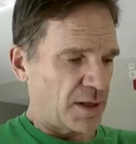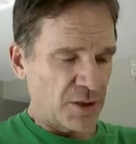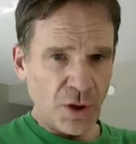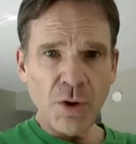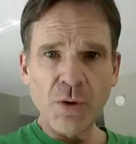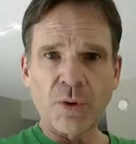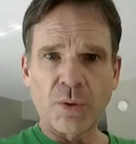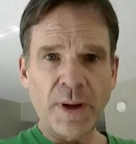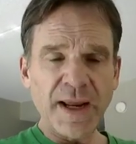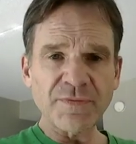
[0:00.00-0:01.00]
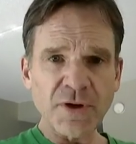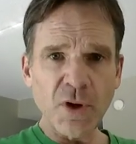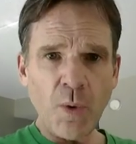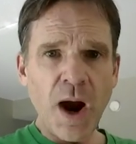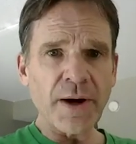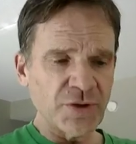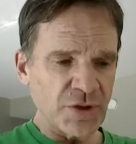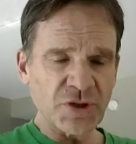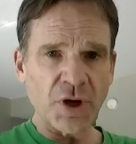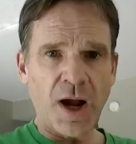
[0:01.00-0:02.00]
You, whatever you are, you
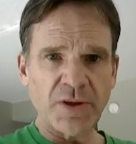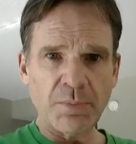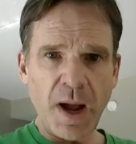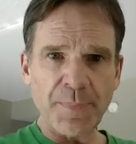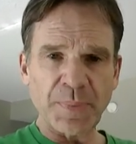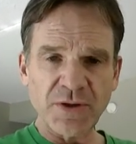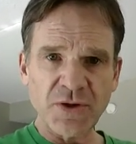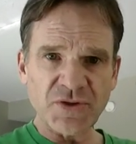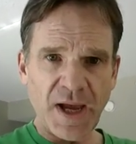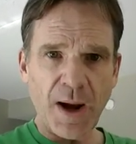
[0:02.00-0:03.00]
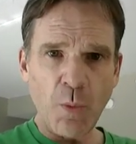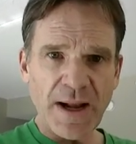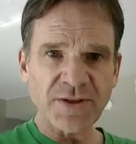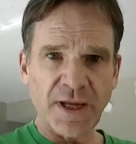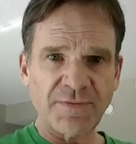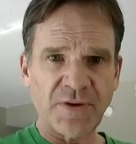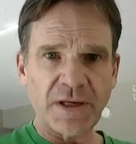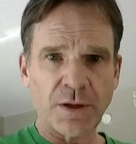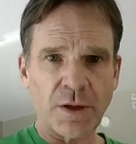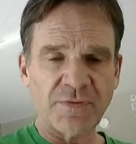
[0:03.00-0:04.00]
just call them up and you say, I watched that
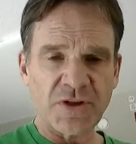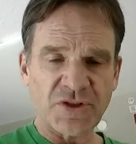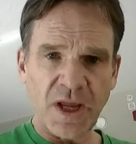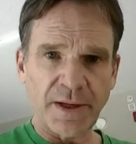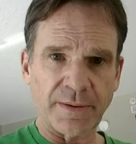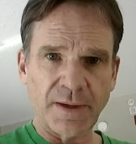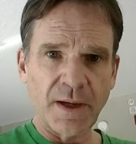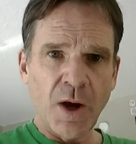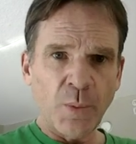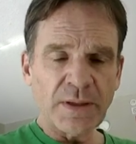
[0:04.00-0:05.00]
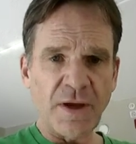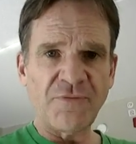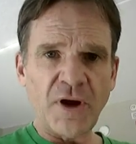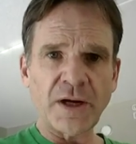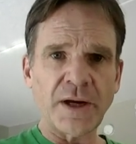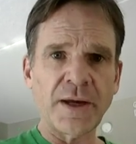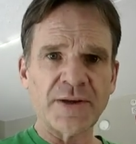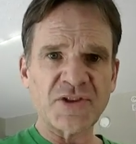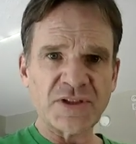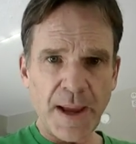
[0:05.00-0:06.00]
video of your son. When the fuck are you going
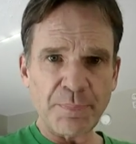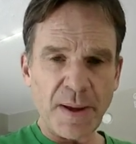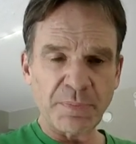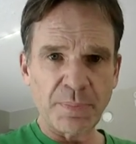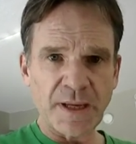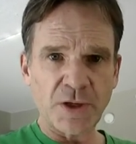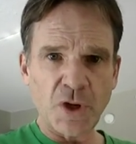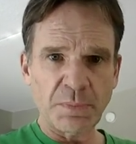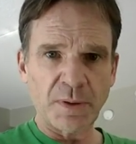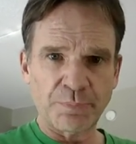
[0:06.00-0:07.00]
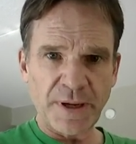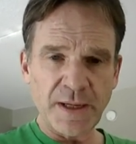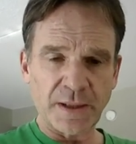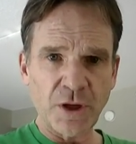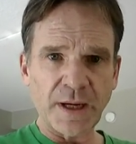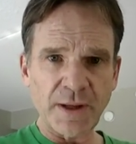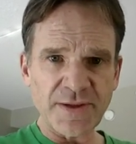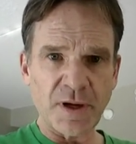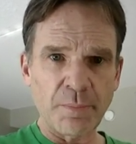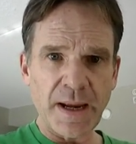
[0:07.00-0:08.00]
to step up and be a human being? You got
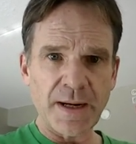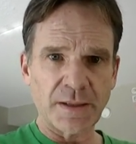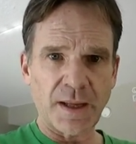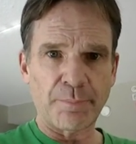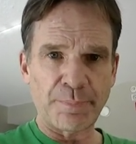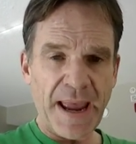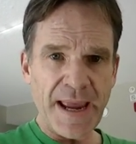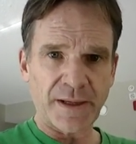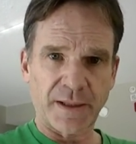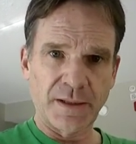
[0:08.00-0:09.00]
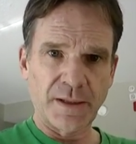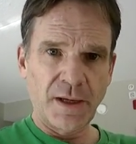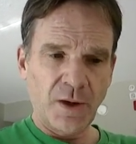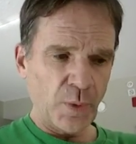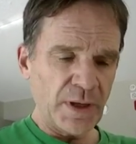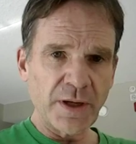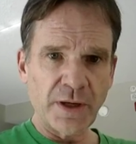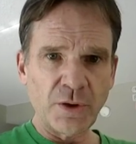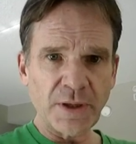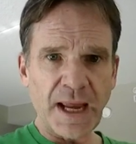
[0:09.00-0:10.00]
lots of money in the bank. When are you
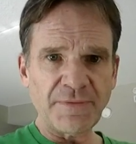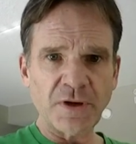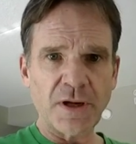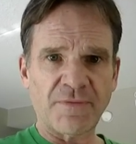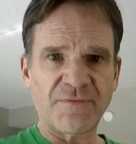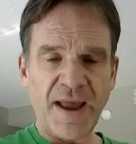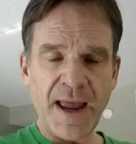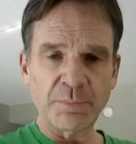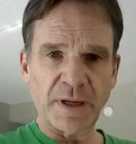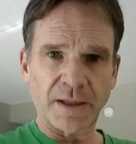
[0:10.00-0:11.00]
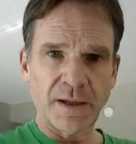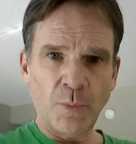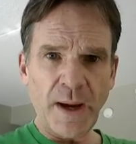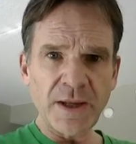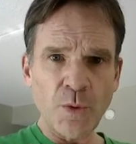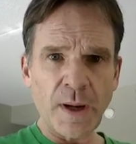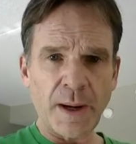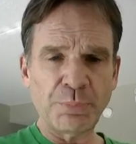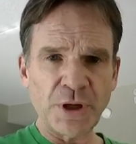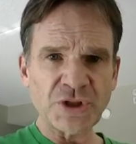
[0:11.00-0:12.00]
going to look after your family? Why do you
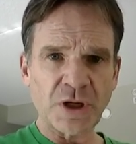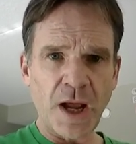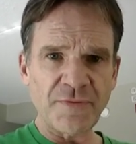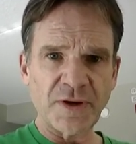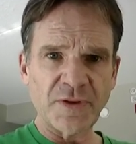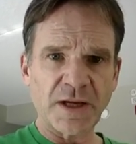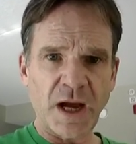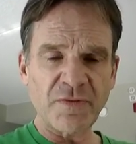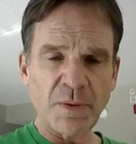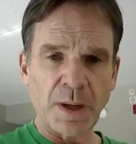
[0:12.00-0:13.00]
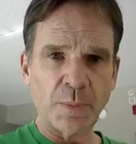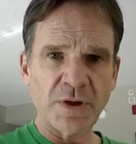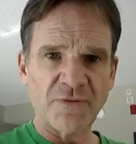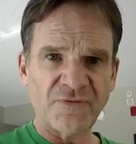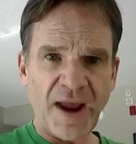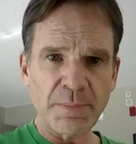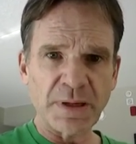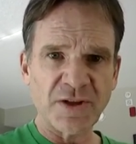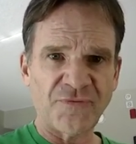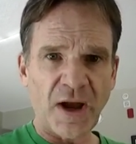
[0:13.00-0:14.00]
want to push it off on the government when your
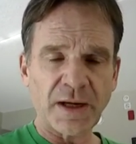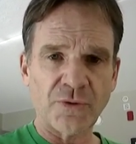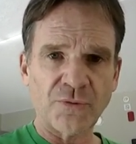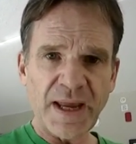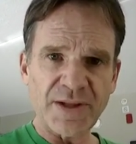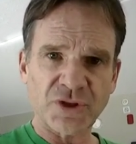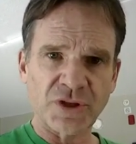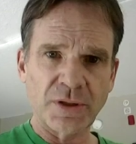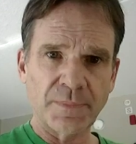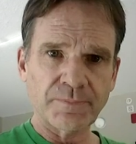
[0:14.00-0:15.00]
family's fucking rich?